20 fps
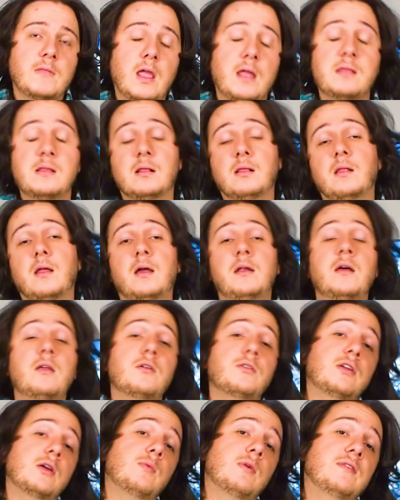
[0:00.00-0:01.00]
And
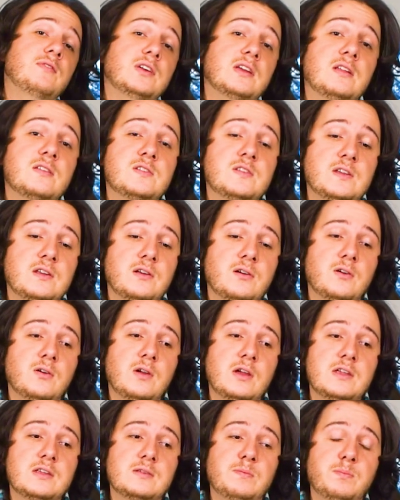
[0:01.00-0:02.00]
another thing we have to consider
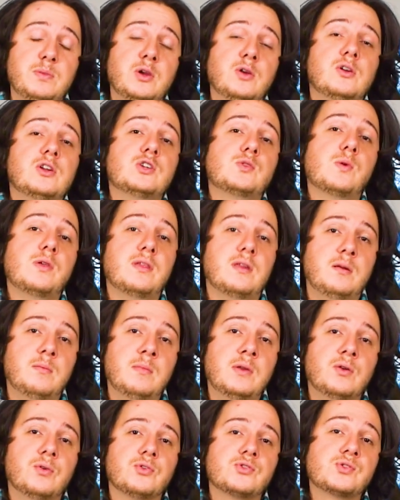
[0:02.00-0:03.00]
is impurities within a
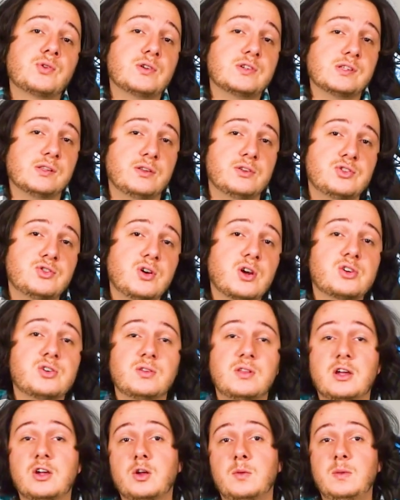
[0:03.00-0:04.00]
mineral's crystalline structure
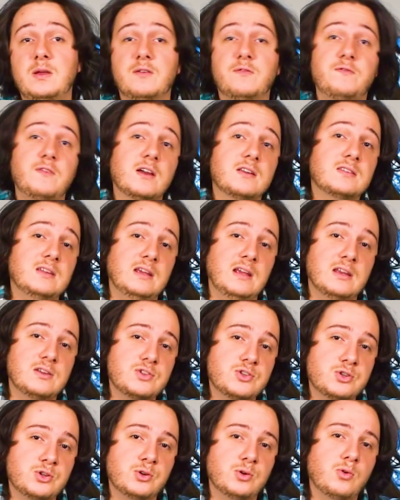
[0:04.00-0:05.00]
that could be affecting
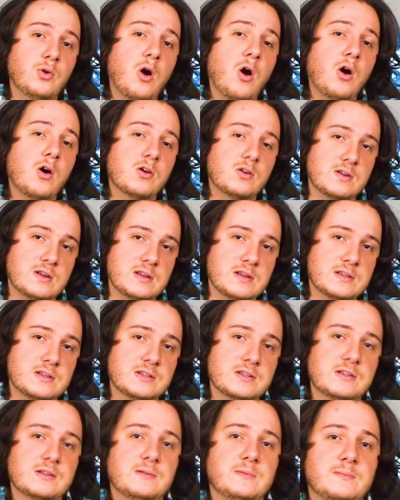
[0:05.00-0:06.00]
its true
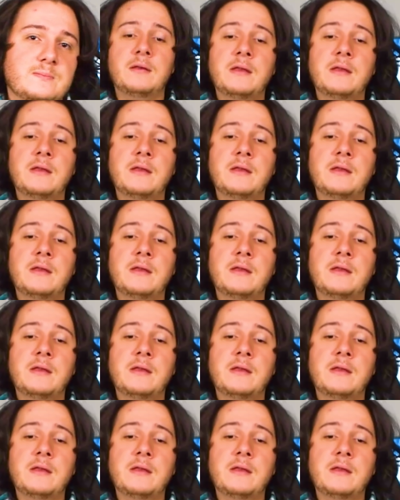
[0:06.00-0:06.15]
hardness.